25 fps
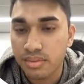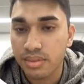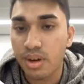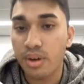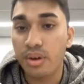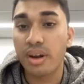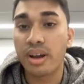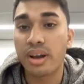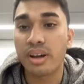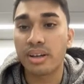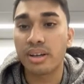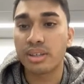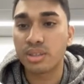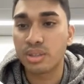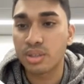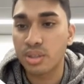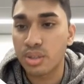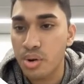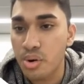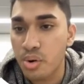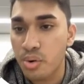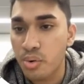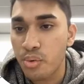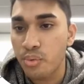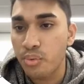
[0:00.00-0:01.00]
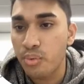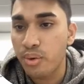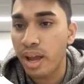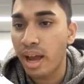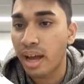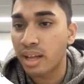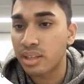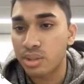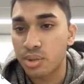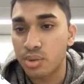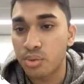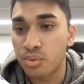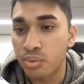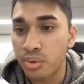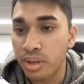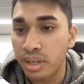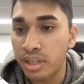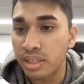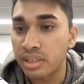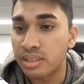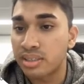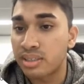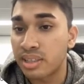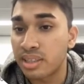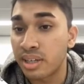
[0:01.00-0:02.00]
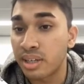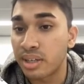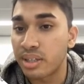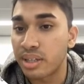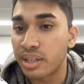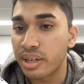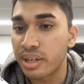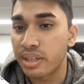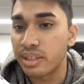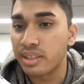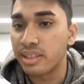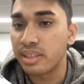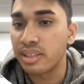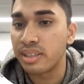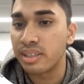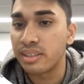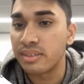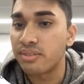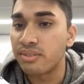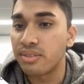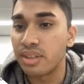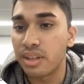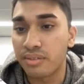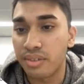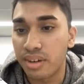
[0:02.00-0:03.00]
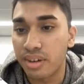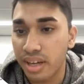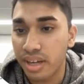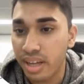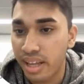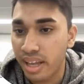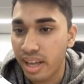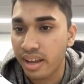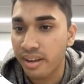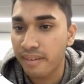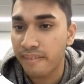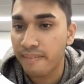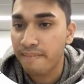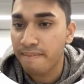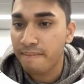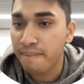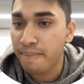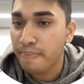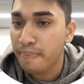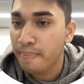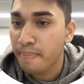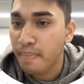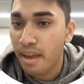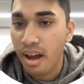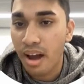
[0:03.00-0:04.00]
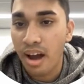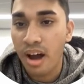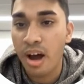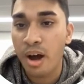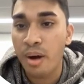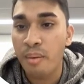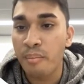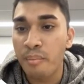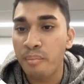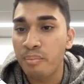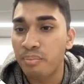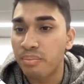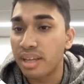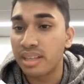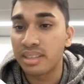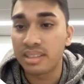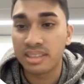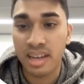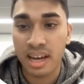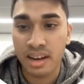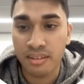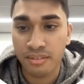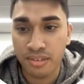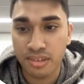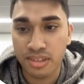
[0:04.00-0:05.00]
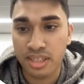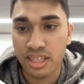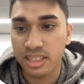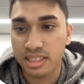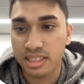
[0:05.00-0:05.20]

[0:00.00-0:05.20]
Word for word: Okay, so we had to read Sinclair the Flivver King um, in time for the